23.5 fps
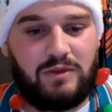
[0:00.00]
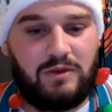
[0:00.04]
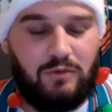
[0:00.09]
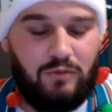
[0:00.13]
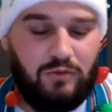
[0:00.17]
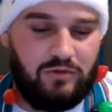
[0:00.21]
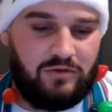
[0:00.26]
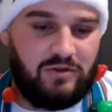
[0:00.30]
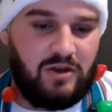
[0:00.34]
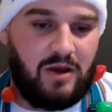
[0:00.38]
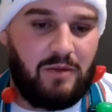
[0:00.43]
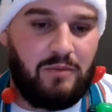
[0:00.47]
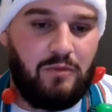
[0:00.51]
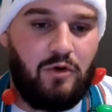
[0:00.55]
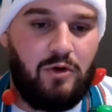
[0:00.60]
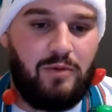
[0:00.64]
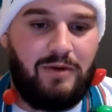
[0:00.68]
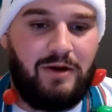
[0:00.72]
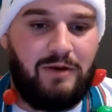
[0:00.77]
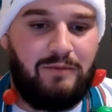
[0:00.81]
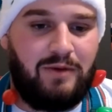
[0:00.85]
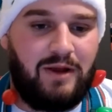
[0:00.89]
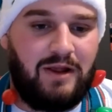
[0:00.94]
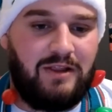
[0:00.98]
We'll talk more
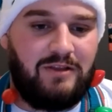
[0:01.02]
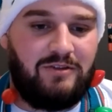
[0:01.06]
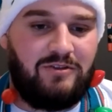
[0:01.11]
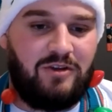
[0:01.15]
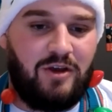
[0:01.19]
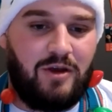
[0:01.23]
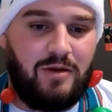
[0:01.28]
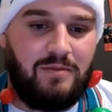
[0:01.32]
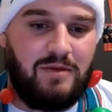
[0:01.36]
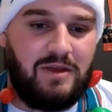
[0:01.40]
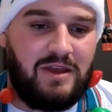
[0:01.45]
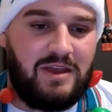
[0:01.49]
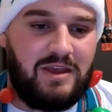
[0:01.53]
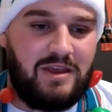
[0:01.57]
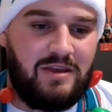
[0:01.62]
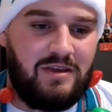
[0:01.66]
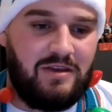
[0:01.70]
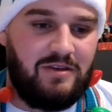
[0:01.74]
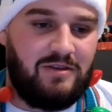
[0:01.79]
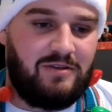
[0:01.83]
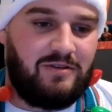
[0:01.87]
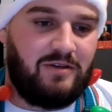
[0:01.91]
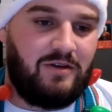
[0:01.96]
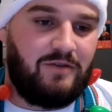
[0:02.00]
about Bradley Chubb.
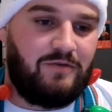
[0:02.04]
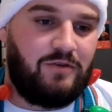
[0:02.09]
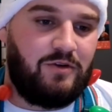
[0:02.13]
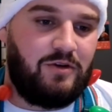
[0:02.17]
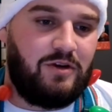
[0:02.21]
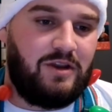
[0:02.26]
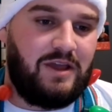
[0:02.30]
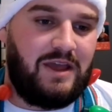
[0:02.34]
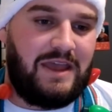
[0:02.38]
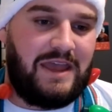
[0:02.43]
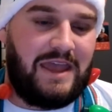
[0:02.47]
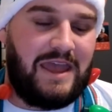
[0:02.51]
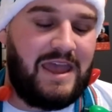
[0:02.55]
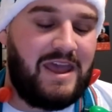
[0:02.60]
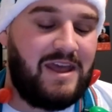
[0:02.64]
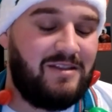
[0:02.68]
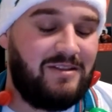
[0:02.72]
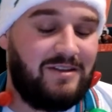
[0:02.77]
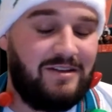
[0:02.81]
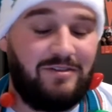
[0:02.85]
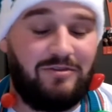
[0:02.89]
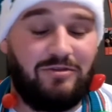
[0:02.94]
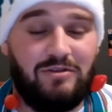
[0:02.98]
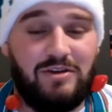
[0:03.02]
He suffered a
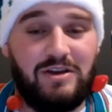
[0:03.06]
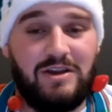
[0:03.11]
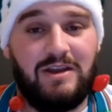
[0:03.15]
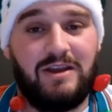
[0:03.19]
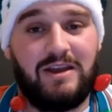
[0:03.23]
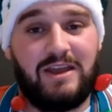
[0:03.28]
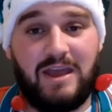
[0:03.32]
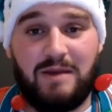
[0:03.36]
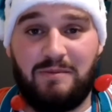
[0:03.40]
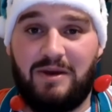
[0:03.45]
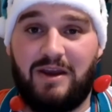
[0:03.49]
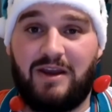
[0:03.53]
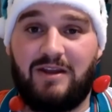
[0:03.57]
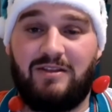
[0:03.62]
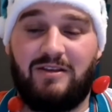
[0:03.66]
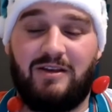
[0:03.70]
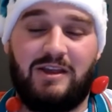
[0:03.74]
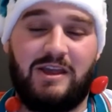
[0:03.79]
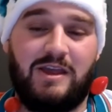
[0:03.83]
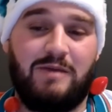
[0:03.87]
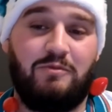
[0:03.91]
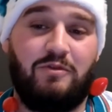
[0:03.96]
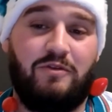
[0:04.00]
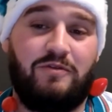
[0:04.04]
hand injury. Came back in the
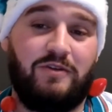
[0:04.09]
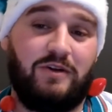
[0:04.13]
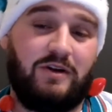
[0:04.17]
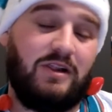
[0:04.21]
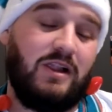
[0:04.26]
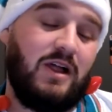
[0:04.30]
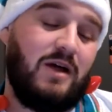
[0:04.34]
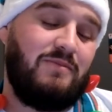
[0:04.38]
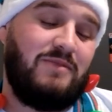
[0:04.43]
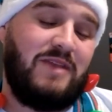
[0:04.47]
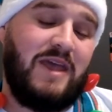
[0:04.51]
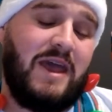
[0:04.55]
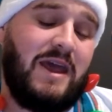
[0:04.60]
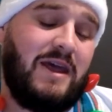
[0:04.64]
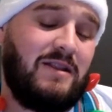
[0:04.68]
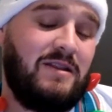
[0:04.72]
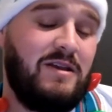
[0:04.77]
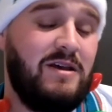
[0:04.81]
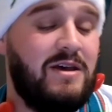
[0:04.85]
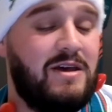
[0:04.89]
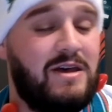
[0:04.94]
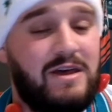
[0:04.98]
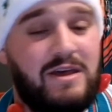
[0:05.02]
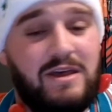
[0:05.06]
game with a clubbed
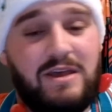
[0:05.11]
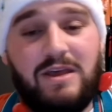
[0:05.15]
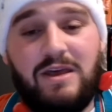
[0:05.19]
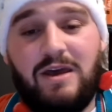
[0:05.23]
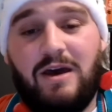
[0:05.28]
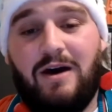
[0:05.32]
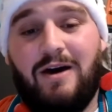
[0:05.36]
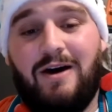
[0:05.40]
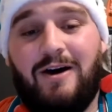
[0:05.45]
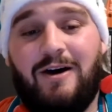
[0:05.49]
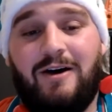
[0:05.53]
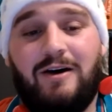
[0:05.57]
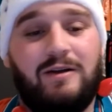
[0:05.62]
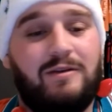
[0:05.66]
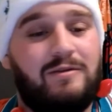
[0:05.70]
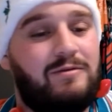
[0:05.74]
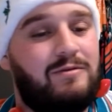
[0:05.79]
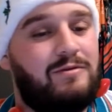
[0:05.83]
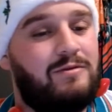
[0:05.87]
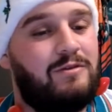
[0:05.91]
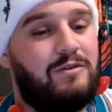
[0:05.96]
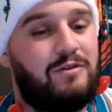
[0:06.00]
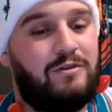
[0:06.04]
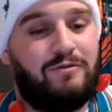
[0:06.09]
hand.
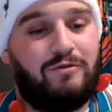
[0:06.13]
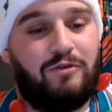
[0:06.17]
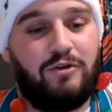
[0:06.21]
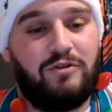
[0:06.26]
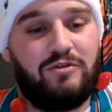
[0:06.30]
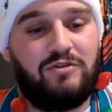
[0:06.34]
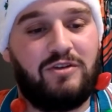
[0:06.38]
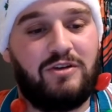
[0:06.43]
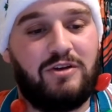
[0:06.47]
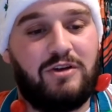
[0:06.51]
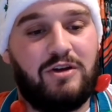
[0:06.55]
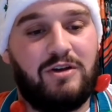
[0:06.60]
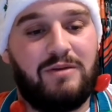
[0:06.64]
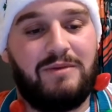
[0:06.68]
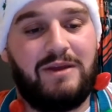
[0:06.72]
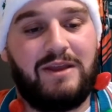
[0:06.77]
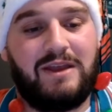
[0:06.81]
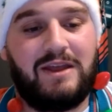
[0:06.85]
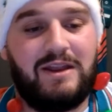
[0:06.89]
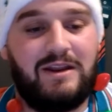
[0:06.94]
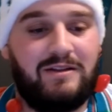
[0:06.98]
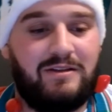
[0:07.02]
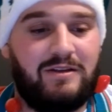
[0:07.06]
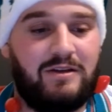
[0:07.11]
Unfortunately, couldn't
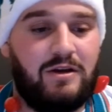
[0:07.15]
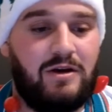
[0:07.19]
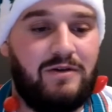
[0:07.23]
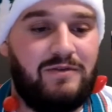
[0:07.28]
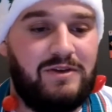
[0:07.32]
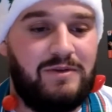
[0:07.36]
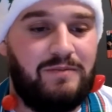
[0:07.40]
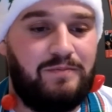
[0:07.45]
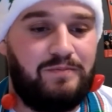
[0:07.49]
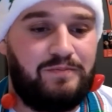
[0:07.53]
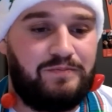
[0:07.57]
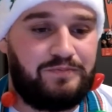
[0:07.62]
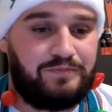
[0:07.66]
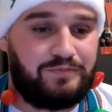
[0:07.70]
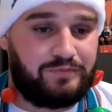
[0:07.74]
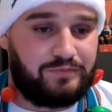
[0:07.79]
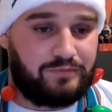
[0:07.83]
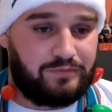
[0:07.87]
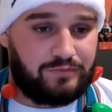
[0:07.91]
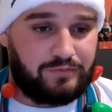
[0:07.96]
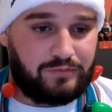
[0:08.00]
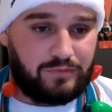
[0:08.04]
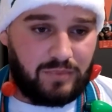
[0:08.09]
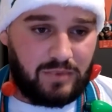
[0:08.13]
make anything of it.
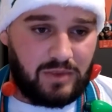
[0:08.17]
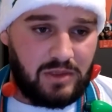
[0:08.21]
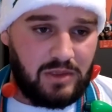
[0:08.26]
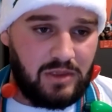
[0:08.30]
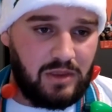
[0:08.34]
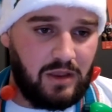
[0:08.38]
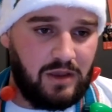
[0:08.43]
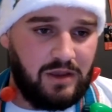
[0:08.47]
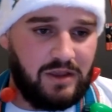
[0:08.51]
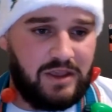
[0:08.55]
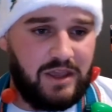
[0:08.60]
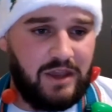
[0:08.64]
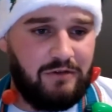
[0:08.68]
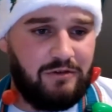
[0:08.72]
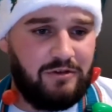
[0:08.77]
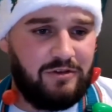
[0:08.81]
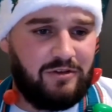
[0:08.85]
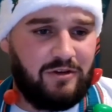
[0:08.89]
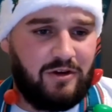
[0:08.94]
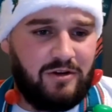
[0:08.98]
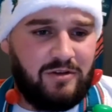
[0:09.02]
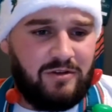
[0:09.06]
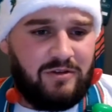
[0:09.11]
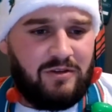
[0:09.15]
Kick
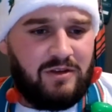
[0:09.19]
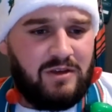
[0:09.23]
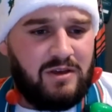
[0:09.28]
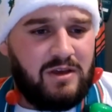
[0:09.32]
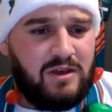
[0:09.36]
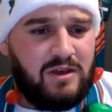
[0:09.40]
returns.